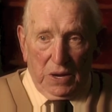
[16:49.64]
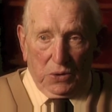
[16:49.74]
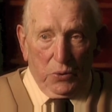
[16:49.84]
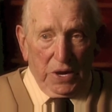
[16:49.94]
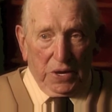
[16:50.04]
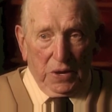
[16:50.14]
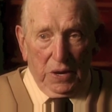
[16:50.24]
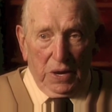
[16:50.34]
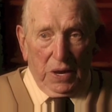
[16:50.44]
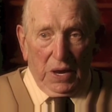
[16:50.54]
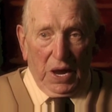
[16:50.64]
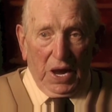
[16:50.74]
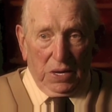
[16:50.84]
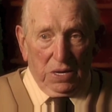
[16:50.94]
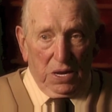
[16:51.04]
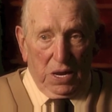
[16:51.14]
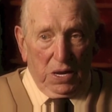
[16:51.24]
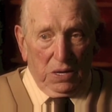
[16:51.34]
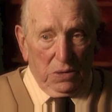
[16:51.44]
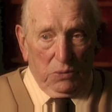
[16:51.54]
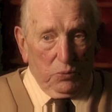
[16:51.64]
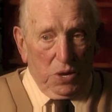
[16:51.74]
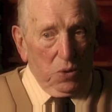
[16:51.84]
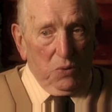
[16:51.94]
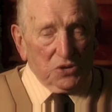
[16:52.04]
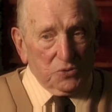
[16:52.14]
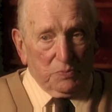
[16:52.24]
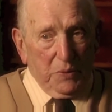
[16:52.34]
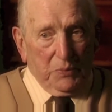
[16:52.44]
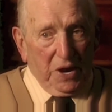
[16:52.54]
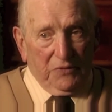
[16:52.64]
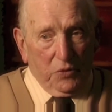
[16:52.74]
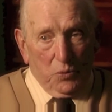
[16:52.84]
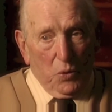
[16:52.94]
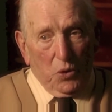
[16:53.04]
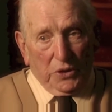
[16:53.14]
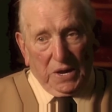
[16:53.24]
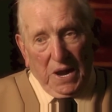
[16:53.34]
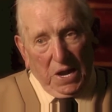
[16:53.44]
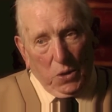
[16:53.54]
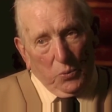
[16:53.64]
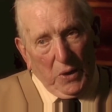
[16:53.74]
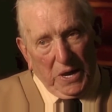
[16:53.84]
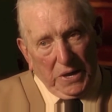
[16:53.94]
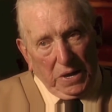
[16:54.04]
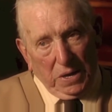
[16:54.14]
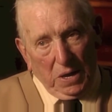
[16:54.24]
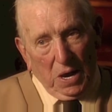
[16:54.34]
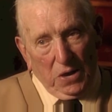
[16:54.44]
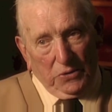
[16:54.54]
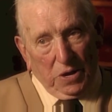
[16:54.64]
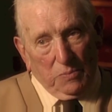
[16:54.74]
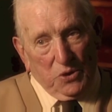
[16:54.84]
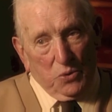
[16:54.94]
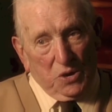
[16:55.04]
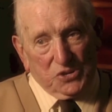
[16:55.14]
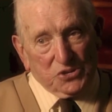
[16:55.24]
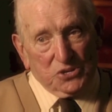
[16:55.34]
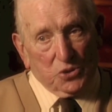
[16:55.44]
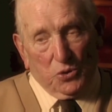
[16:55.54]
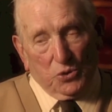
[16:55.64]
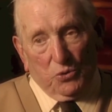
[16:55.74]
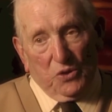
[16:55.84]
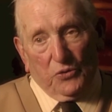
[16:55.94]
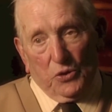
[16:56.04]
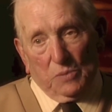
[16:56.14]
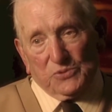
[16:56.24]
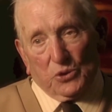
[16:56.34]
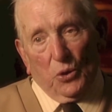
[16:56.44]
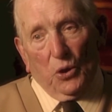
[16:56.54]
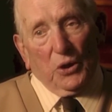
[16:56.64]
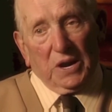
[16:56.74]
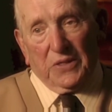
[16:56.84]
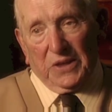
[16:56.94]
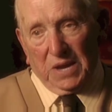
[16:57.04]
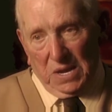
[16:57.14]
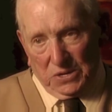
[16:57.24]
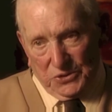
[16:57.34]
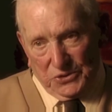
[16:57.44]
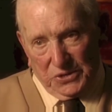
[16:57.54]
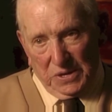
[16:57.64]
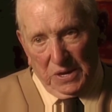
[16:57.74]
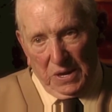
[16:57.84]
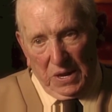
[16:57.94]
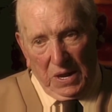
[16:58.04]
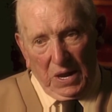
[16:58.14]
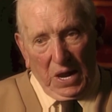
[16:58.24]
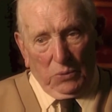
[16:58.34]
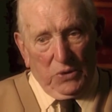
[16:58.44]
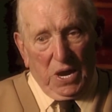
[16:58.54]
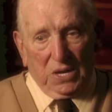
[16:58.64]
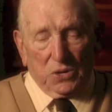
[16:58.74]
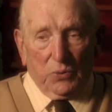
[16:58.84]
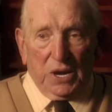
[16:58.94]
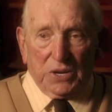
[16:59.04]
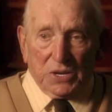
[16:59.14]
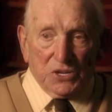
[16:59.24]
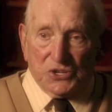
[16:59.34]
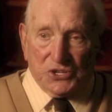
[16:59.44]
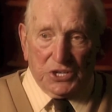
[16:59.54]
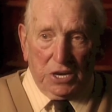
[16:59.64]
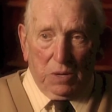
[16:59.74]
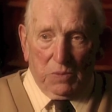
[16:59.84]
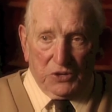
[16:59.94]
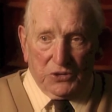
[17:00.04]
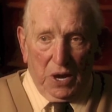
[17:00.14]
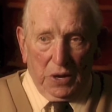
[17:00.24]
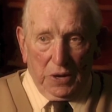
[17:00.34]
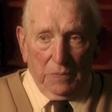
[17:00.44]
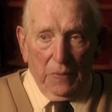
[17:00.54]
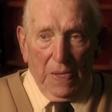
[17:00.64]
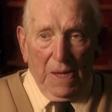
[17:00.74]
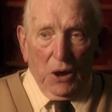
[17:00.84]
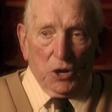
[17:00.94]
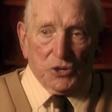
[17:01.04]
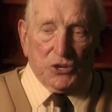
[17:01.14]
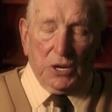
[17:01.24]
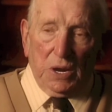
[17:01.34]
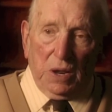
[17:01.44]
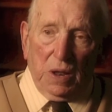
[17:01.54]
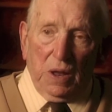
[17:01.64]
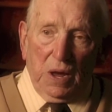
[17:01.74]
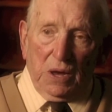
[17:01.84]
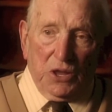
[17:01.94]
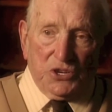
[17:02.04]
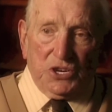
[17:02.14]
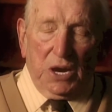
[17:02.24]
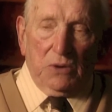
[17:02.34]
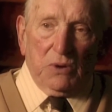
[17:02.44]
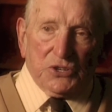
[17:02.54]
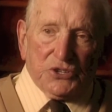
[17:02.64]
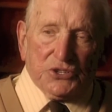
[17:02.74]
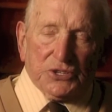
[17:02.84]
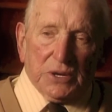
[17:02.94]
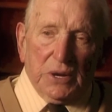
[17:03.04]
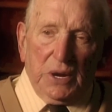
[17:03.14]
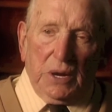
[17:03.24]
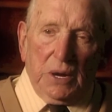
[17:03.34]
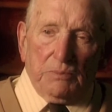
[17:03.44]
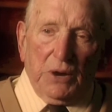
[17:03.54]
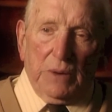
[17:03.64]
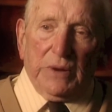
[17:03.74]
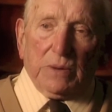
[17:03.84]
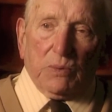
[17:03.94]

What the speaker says: quick, and we wasn't prepared for war in any way, either in munitions or uniforms or anything else. And we had to wait a considerable time until the generous Birmingham